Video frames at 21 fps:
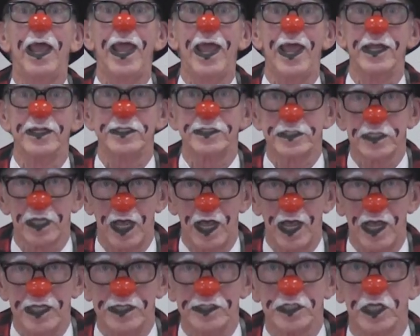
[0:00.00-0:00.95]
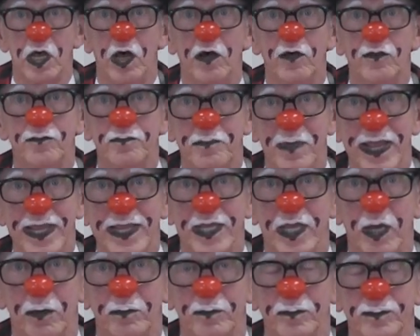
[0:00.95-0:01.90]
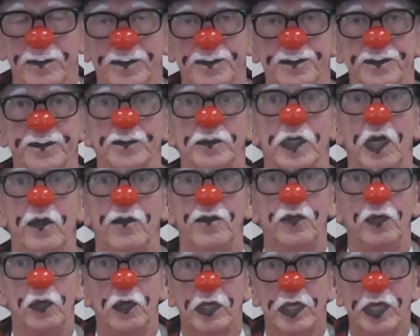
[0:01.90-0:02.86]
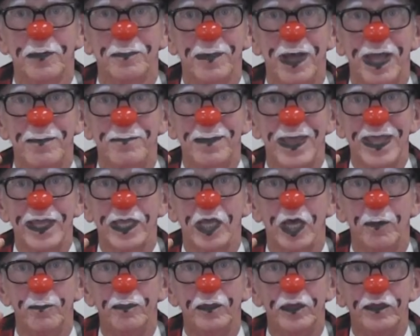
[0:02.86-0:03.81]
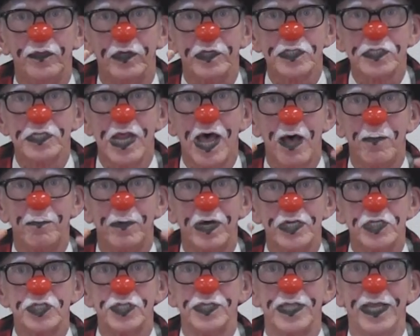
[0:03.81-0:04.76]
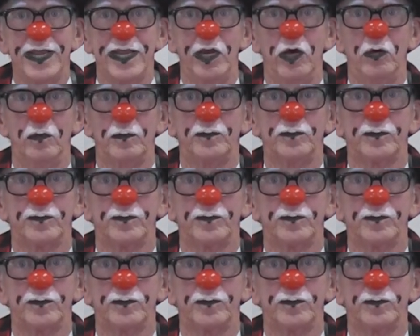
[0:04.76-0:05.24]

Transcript: and size of makeup. Now, if you look at my makeup, there's not much there.